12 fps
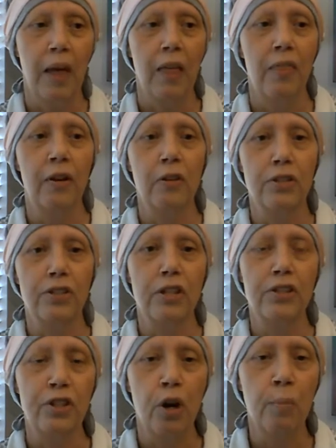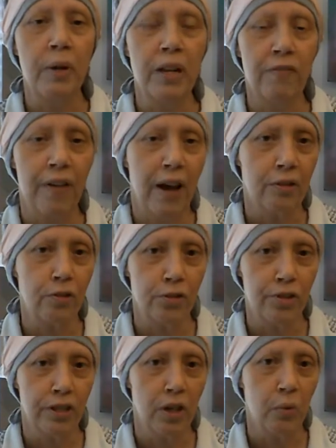There's so many factors
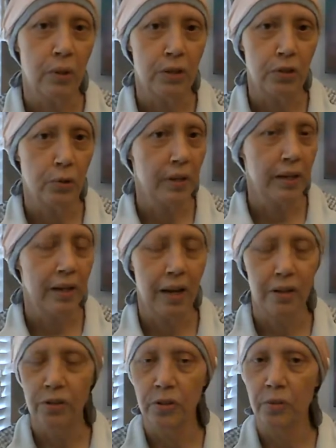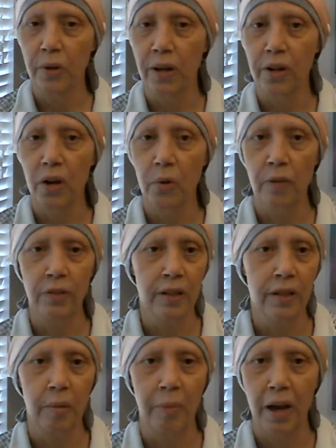that go into it, and I do not know
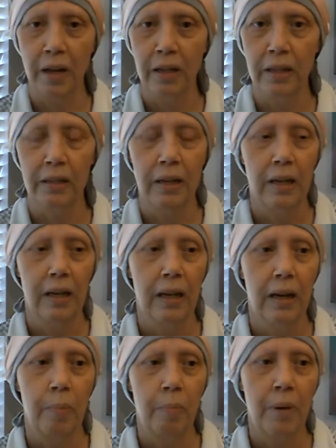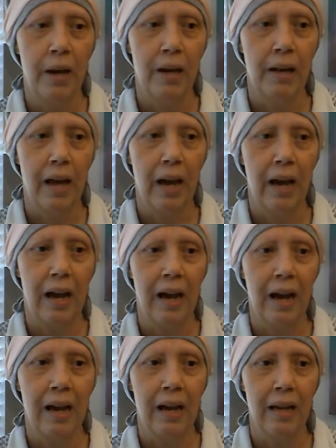everything about it, but
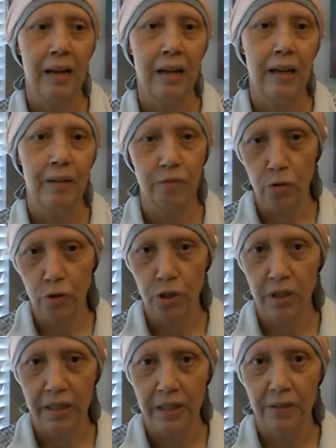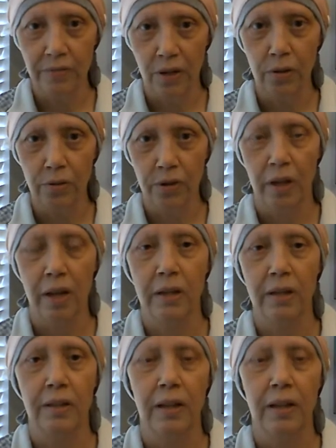I unfortunately have learned a lot in the